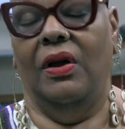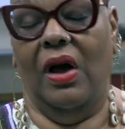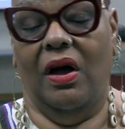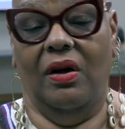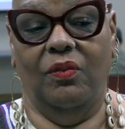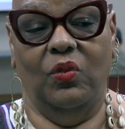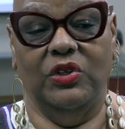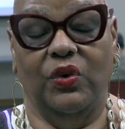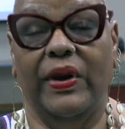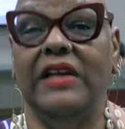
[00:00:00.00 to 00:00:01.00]
um, went
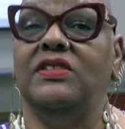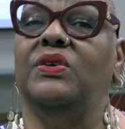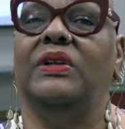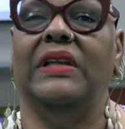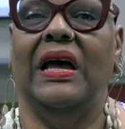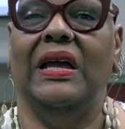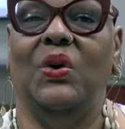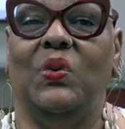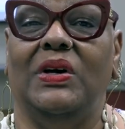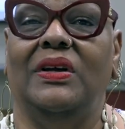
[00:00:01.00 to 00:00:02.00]
to grad school in
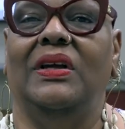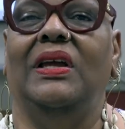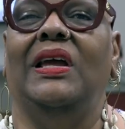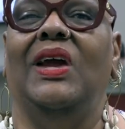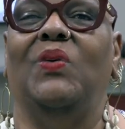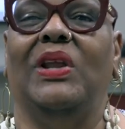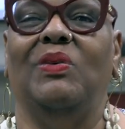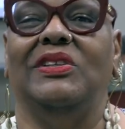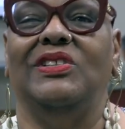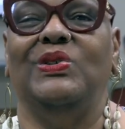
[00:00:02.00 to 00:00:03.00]
Iowa. And when I
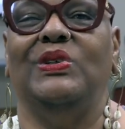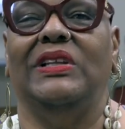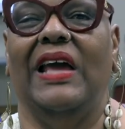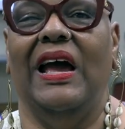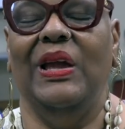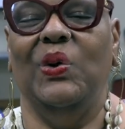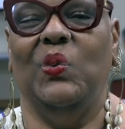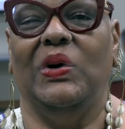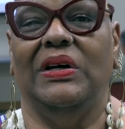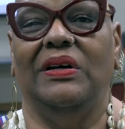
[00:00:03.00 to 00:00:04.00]
went to school in
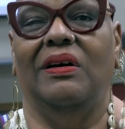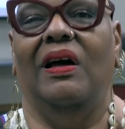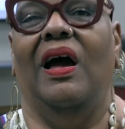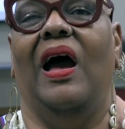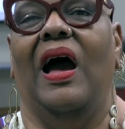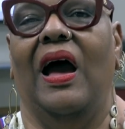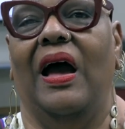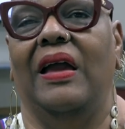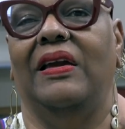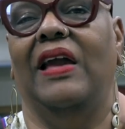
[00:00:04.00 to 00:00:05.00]
Iowa,
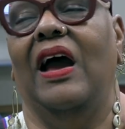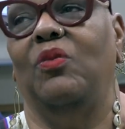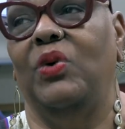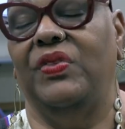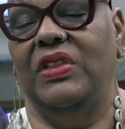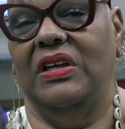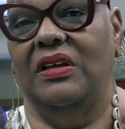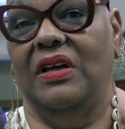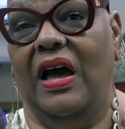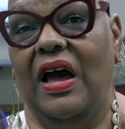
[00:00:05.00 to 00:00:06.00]
I got with
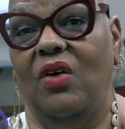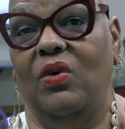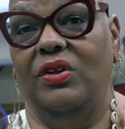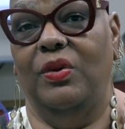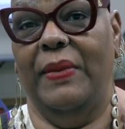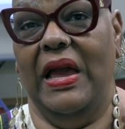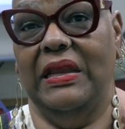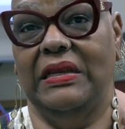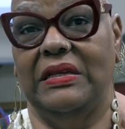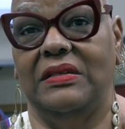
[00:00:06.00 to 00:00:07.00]
the Iowa
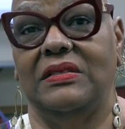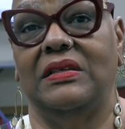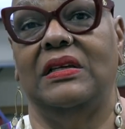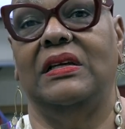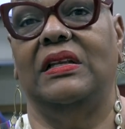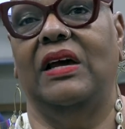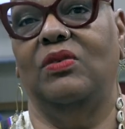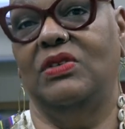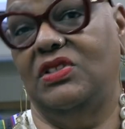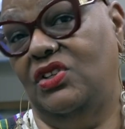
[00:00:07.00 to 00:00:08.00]
Humanities, and I
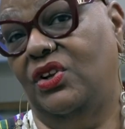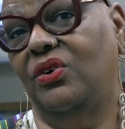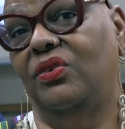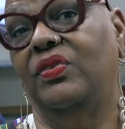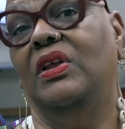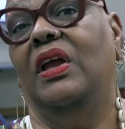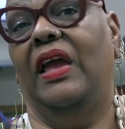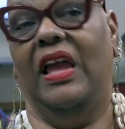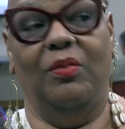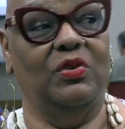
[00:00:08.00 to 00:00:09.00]
was, you know,
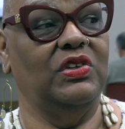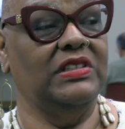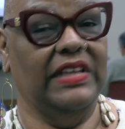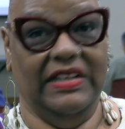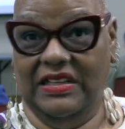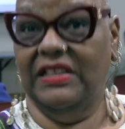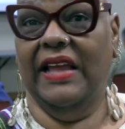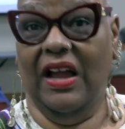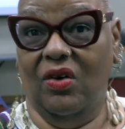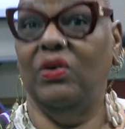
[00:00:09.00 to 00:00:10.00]
able, just like
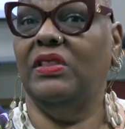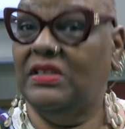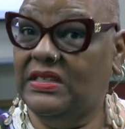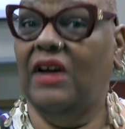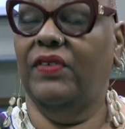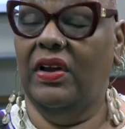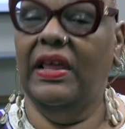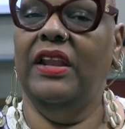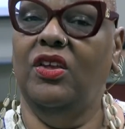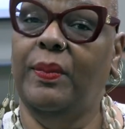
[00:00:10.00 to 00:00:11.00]
now with the South
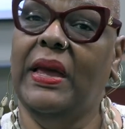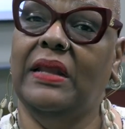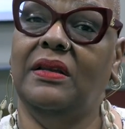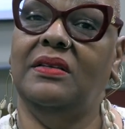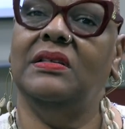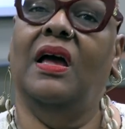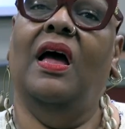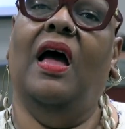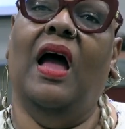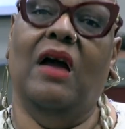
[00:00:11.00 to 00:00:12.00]
Carolina Humanities,
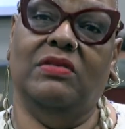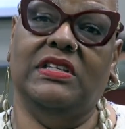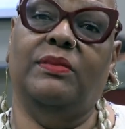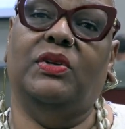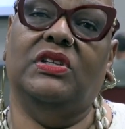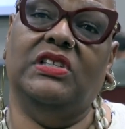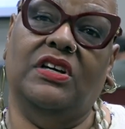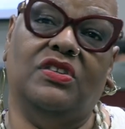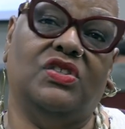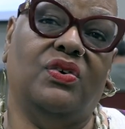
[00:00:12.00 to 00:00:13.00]
I was able to
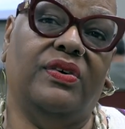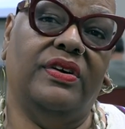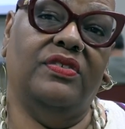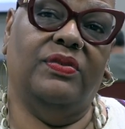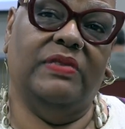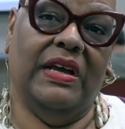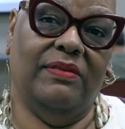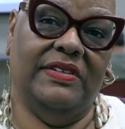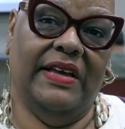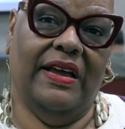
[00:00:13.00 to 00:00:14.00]
tell stories from time
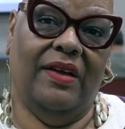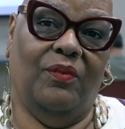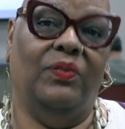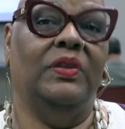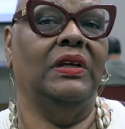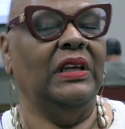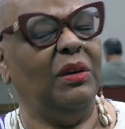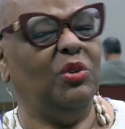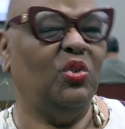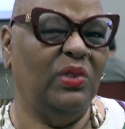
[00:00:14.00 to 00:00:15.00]
to time
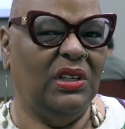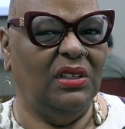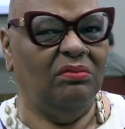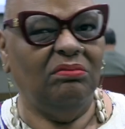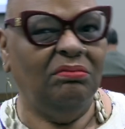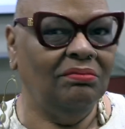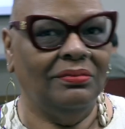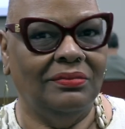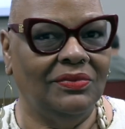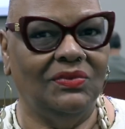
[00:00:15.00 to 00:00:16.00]
in between
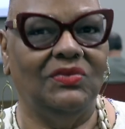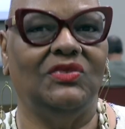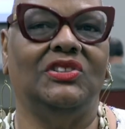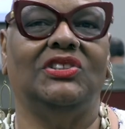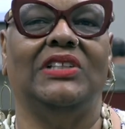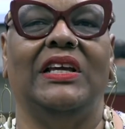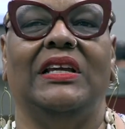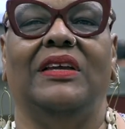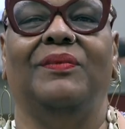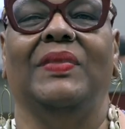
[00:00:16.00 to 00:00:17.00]

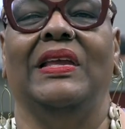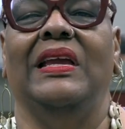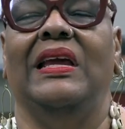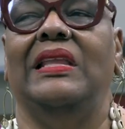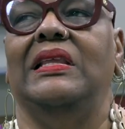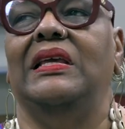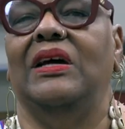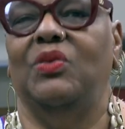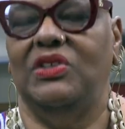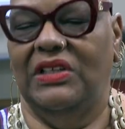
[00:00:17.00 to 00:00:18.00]
studying. And then
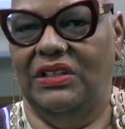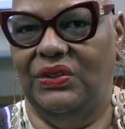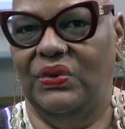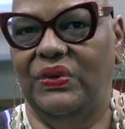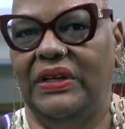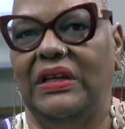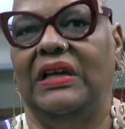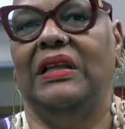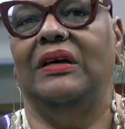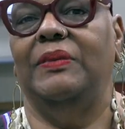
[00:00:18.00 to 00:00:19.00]
I went to Illinois
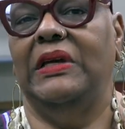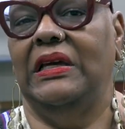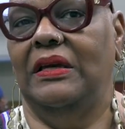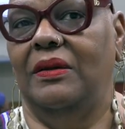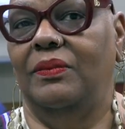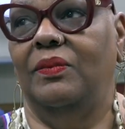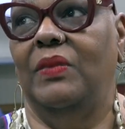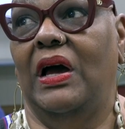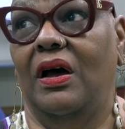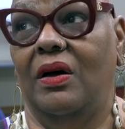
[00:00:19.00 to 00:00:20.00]
and I became
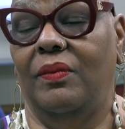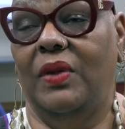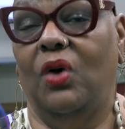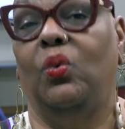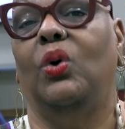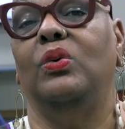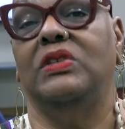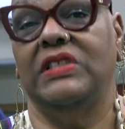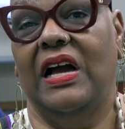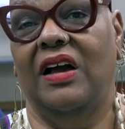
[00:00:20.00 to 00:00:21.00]
um, a
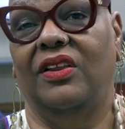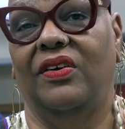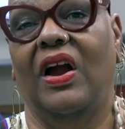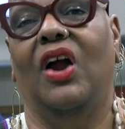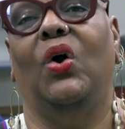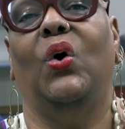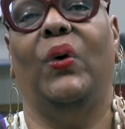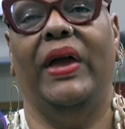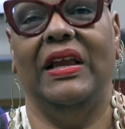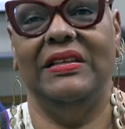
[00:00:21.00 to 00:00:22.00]
Roads Scholar, R
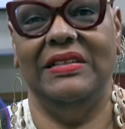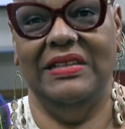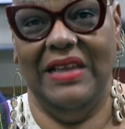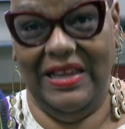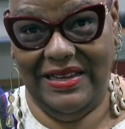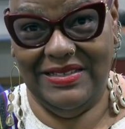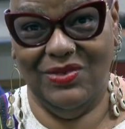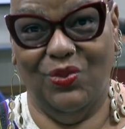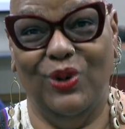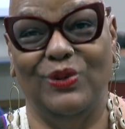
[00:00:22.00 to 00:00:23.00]
O A D
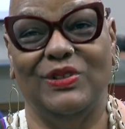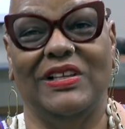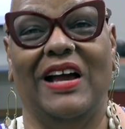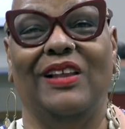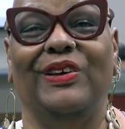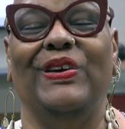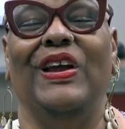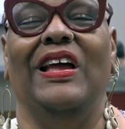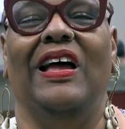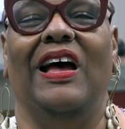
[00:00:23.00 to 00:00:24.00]
S, Roads Scholar
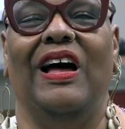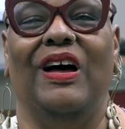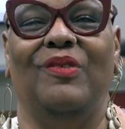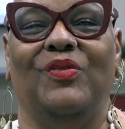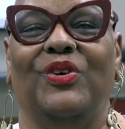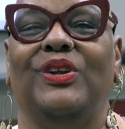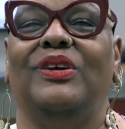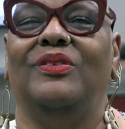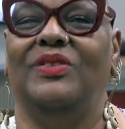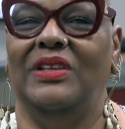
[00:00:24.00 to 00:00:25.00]
um, for
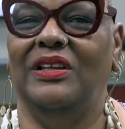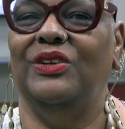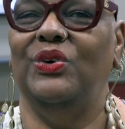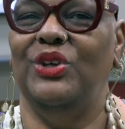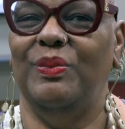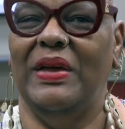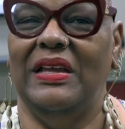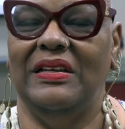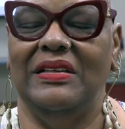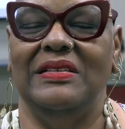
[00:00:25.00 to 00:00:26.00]
the Illinois
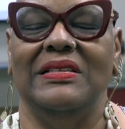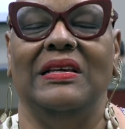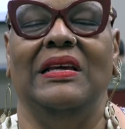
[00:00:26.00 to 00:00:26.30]
Humanities.